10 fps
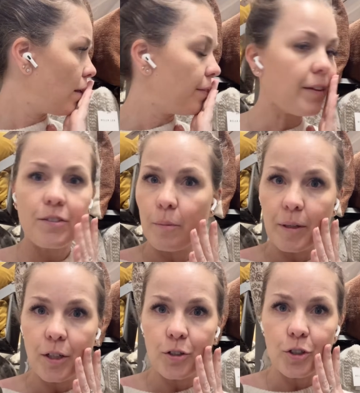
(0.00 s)
there's so many
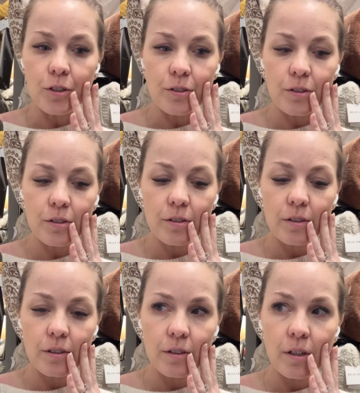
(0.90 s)
cushions,
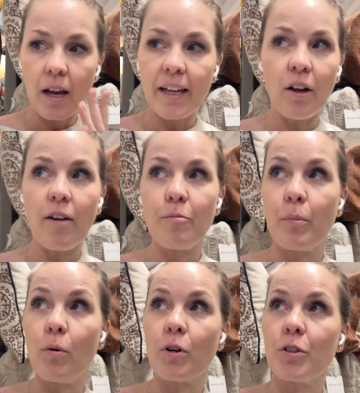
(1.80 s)
and I haven't
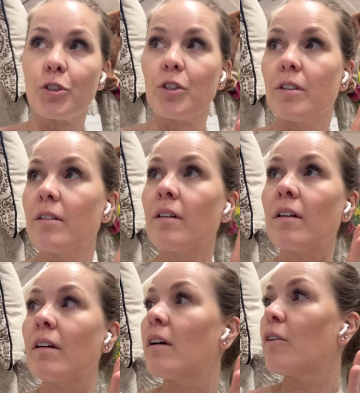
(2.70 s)
bought a cushion
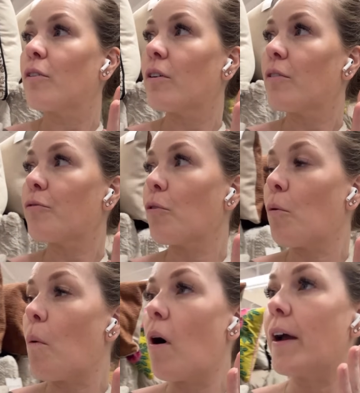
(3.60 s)
for a
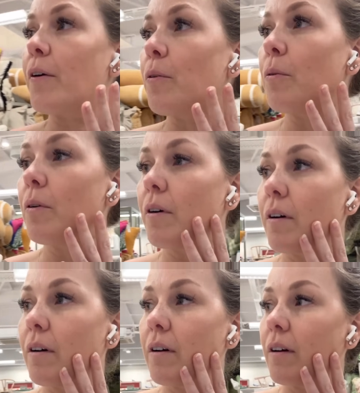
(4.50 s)
while.
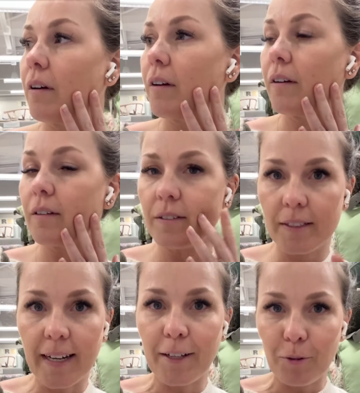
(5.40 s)

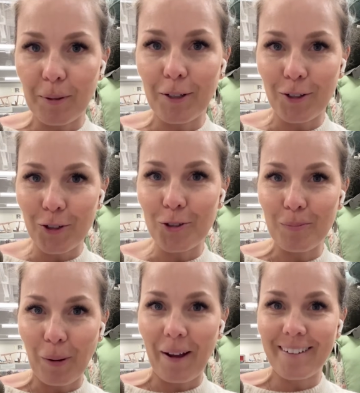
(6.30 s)
Today could be cushion
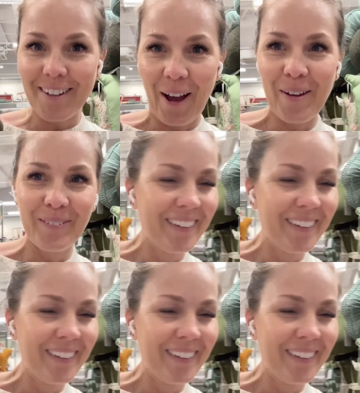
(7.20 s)
buying time.